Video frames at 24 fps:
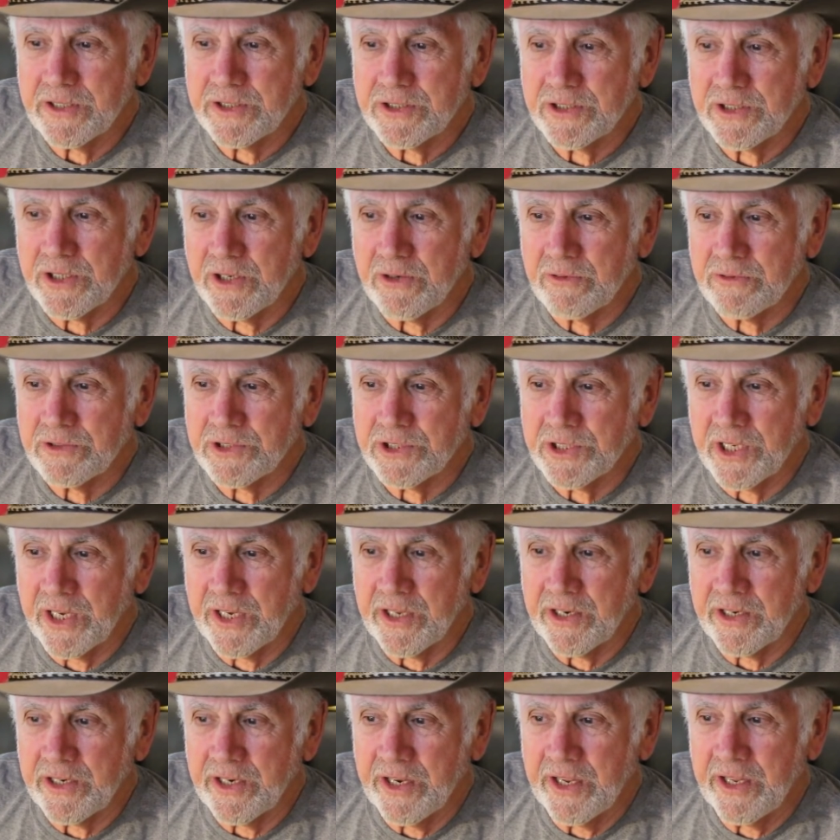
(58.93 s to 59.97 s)
Stone
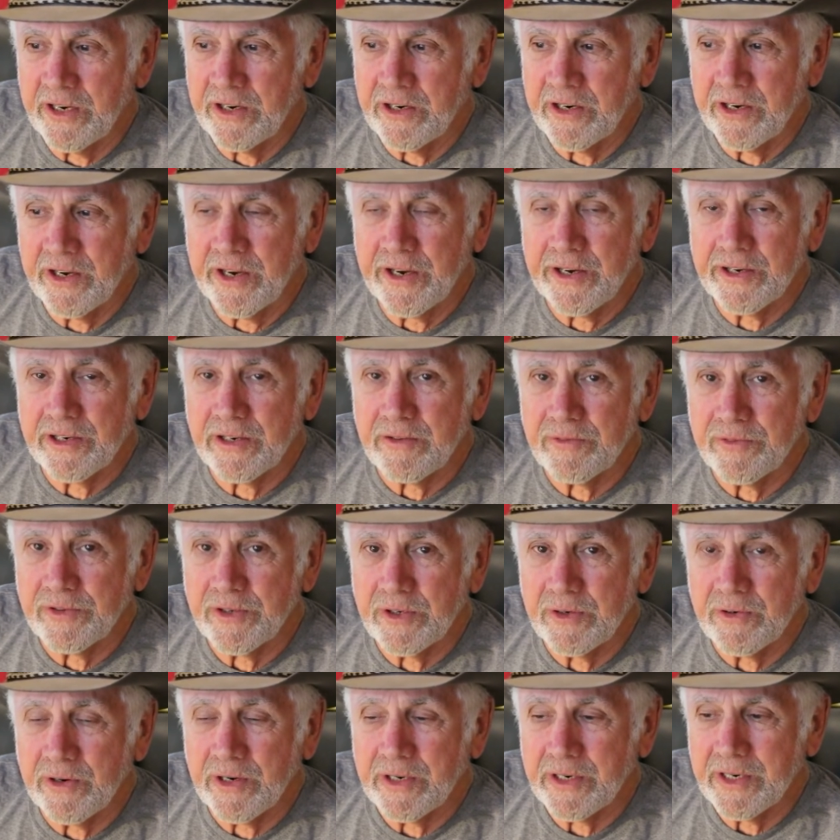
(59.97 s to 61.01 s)
said in an
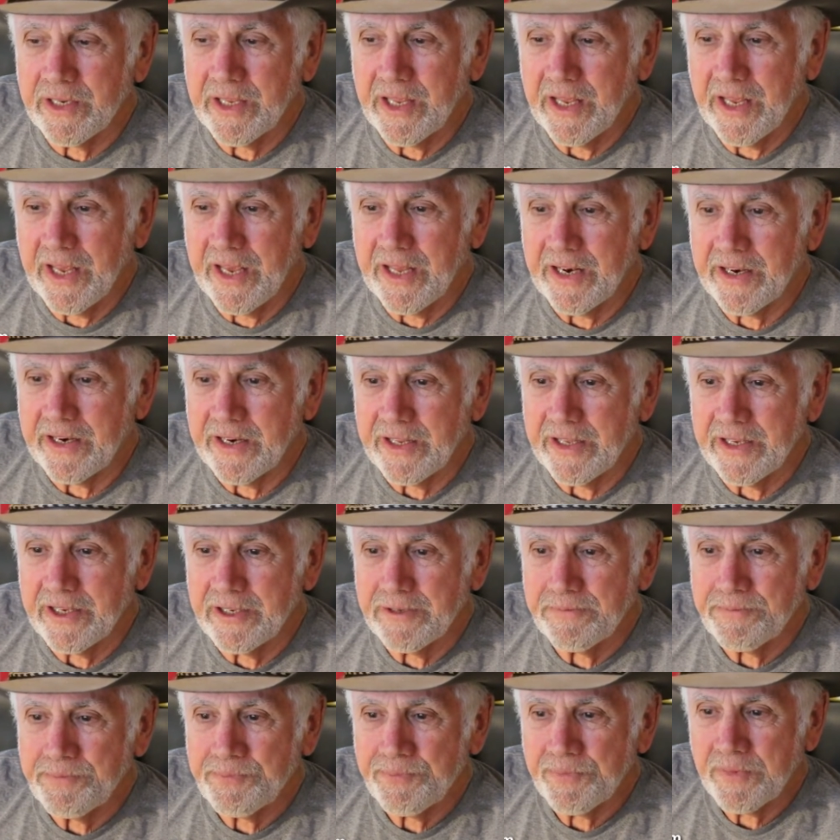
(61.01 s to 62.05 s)
interview on Hannity.
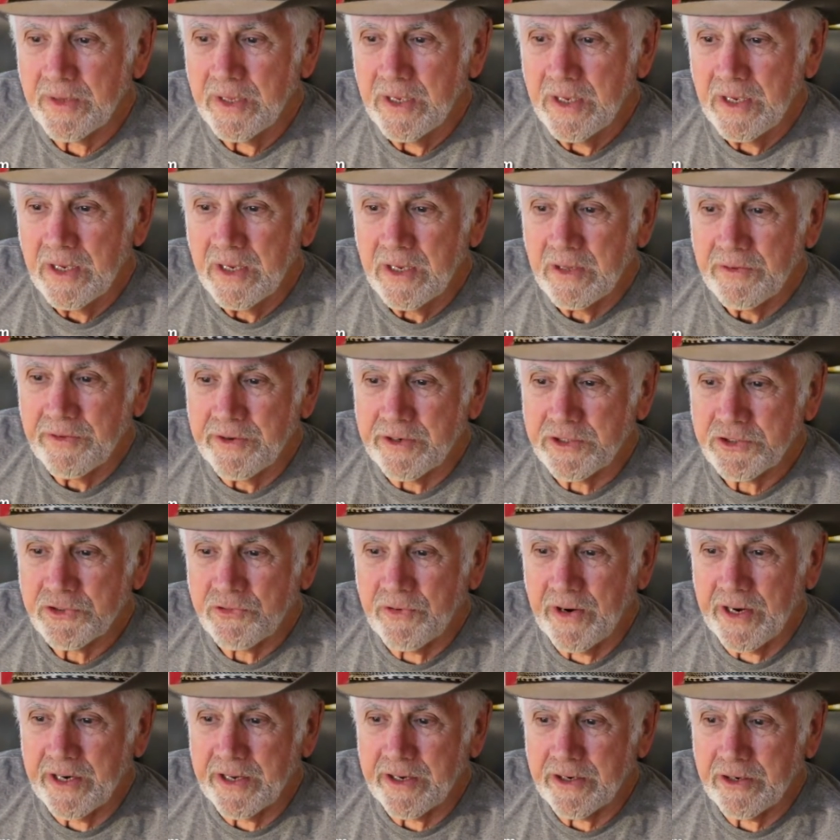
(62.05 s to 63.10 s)
They're
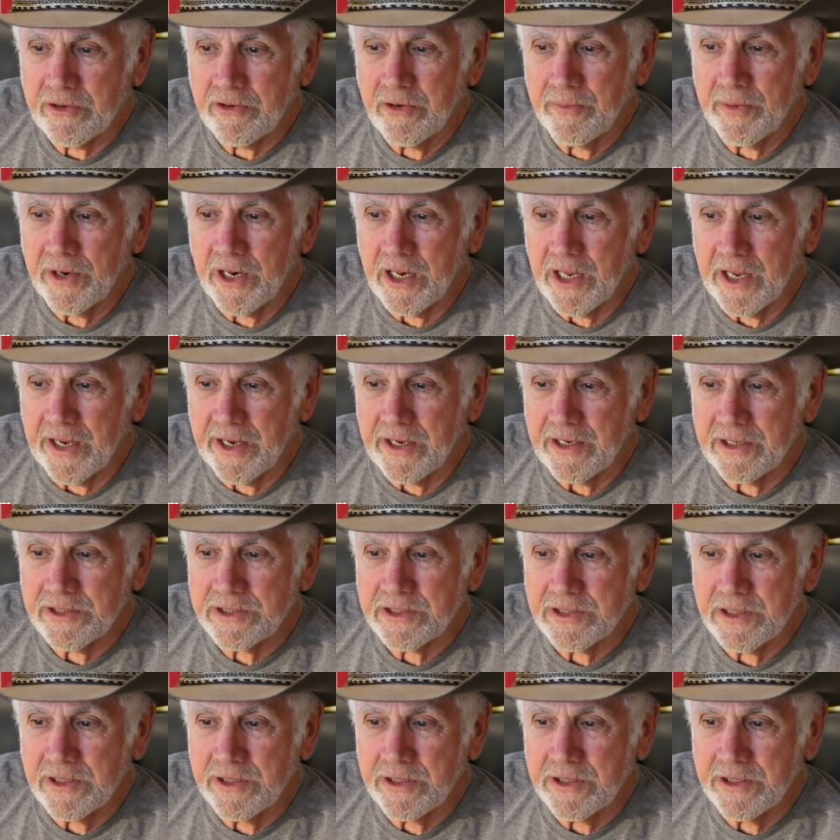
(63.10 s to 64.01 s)
trying to criminalize